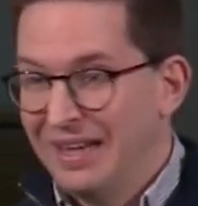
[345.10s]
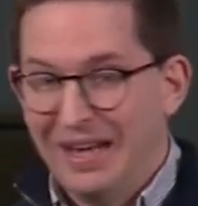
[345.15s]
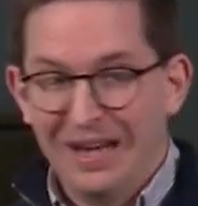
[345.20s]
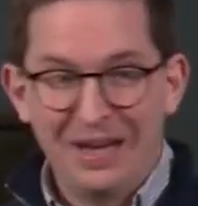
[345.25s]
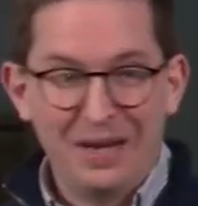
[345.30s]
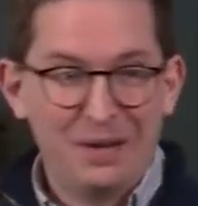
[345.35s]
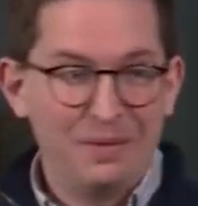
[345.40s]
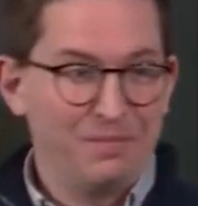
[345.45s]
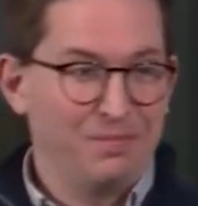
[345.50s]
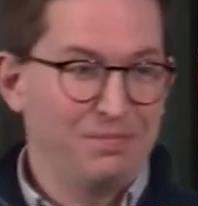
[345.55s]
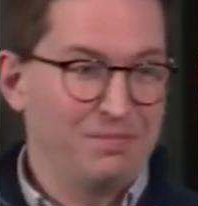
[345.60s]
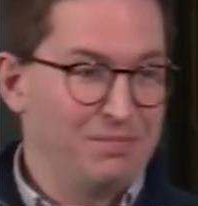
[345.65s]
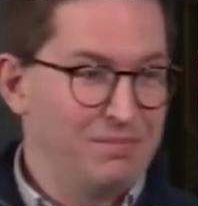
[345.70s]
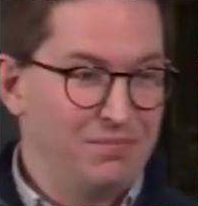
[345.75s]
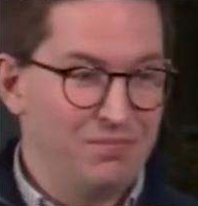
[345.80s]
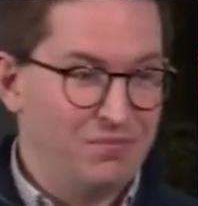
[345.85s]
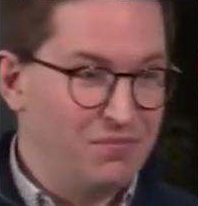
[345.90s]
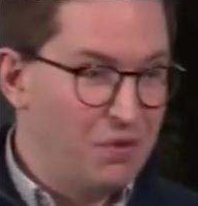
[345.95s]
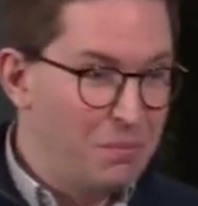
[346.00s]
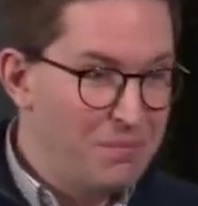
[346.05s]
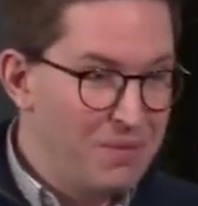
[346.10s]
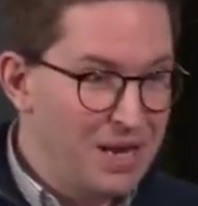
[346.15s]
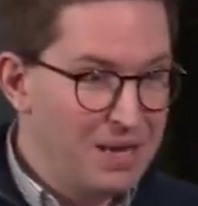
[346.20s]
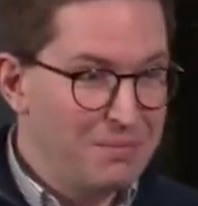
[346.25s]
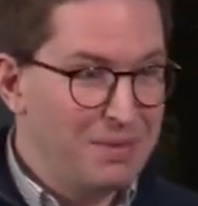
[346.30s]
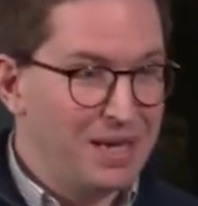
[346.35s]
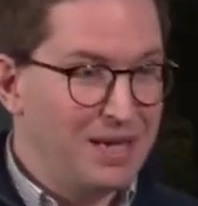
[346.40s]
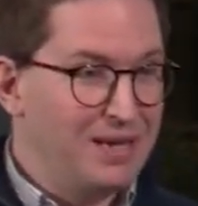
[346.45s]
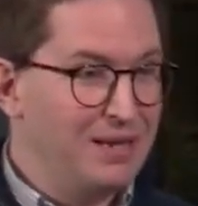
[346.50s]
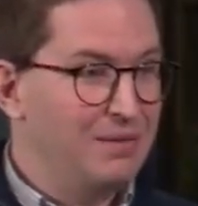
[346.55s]
Um, for many,
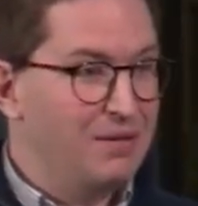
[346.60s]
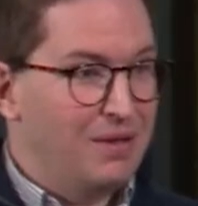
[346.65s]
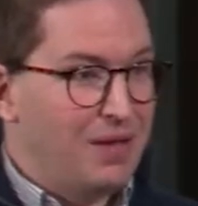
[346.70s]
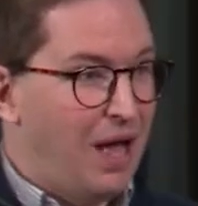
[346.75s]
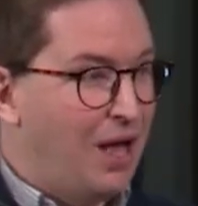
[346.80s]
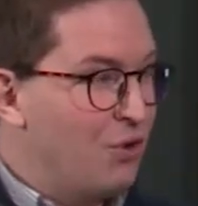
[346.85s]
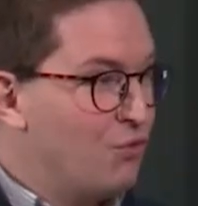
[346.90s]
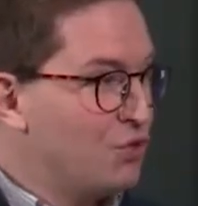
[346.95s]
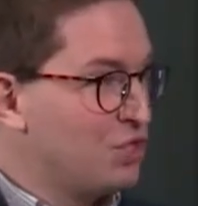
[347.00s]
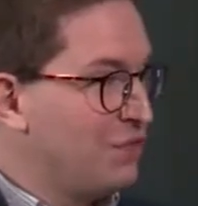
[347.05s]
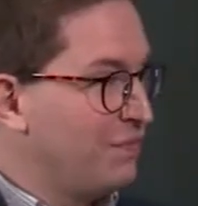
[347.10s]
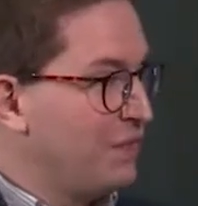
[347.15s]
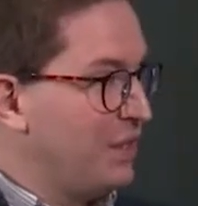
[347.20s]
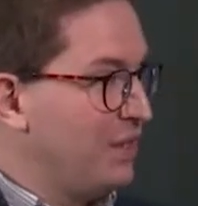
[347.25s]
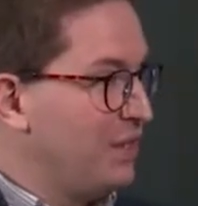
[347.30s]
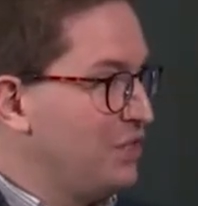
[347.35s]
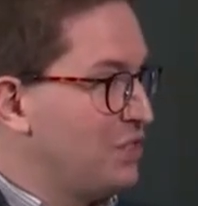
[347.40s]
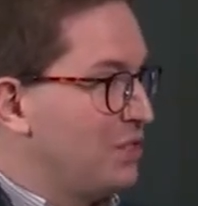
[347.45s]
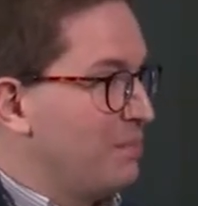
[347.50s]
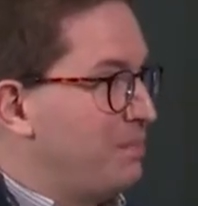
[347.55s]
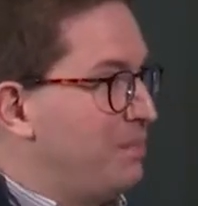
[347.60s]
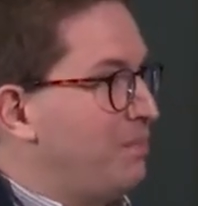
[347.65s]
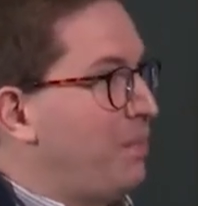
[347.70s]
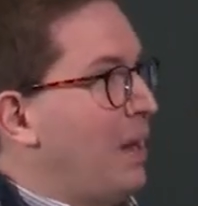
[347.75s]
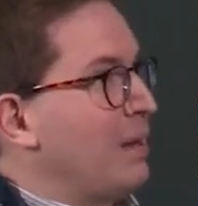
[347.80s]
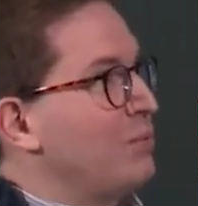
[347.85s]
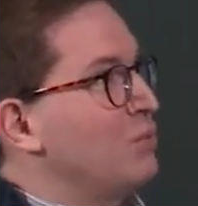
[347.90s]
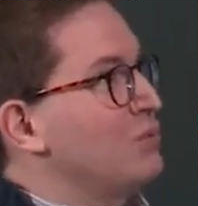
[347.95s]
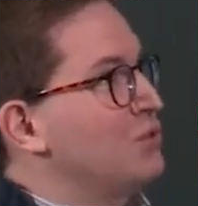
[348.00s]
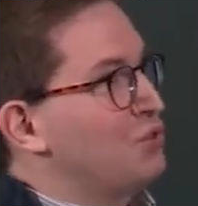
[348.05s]
many hundreds of years, the
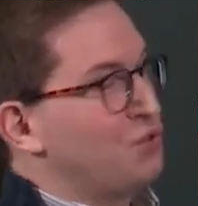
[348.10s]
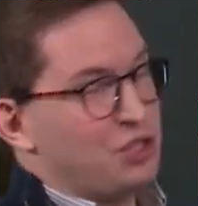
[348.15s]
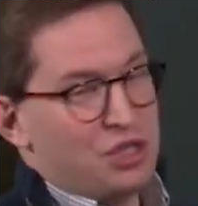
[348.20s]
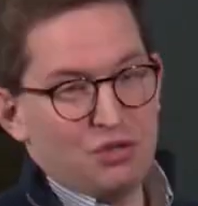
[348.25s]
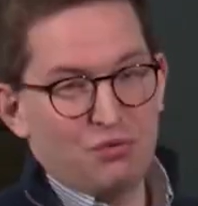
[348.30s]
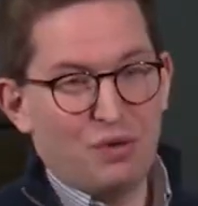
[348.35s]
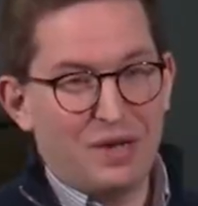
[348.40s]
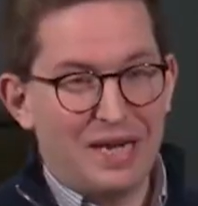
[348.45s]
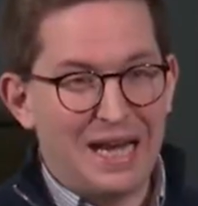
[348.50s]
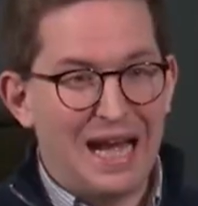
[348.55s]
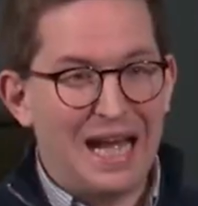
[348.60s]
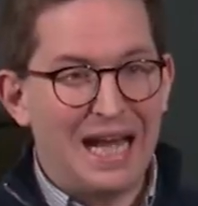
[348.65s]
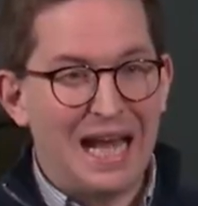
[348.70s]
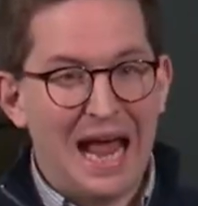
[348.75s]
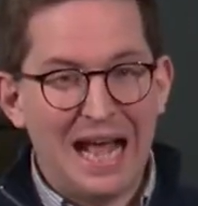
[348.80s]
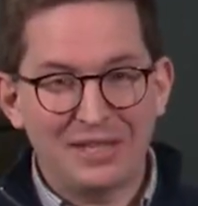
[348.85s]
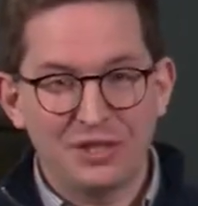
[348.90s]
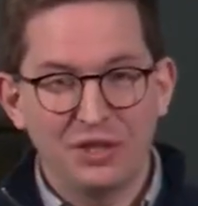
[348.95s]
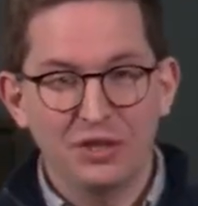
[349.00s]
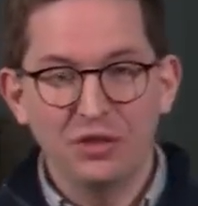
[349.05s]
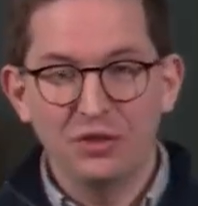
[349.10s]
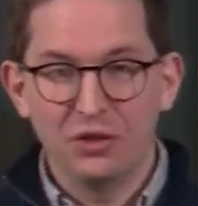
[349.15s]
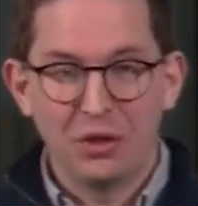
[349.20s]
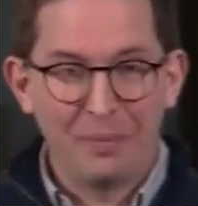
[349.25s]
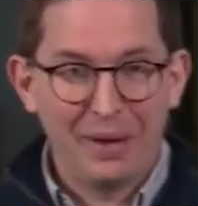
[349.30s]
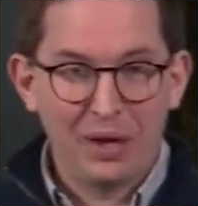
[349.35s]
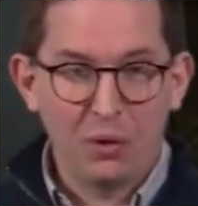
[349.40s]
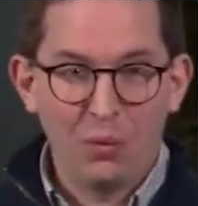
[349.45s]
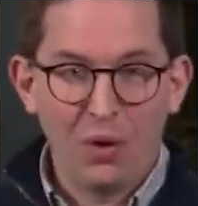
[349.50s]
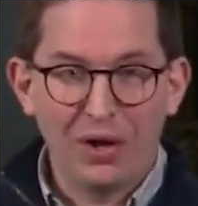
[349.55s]
Bible was just written in Latin, no
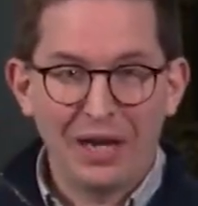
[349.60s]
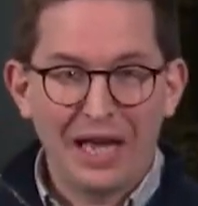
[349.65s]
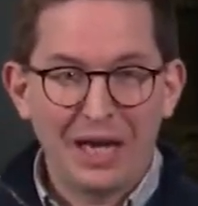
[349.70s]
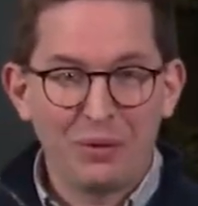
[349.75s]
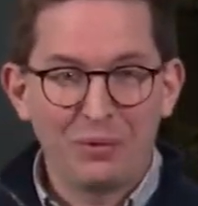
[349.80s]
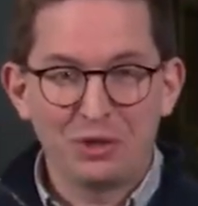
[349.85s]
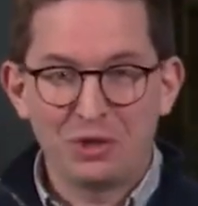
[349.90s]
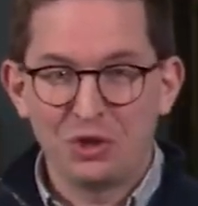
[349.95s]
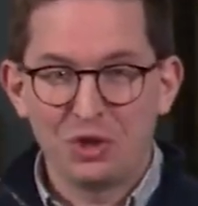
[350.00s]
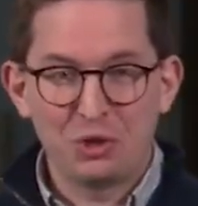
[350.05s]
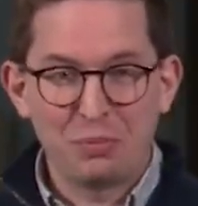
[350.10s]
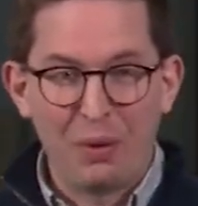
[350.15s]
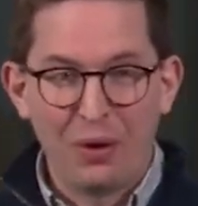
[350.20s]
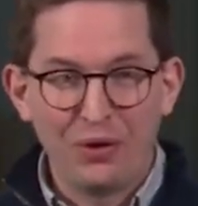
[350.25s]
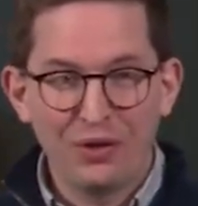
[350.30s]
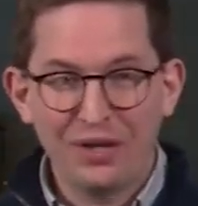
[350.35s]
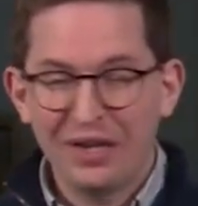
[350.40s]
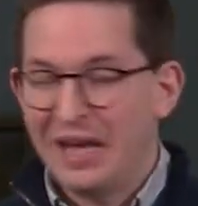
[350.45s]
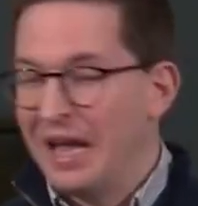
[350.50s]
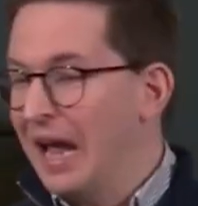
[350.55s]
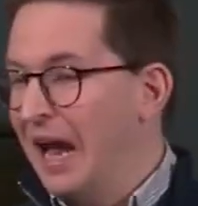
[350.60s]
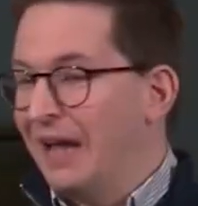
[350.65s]
matter what language you spoke.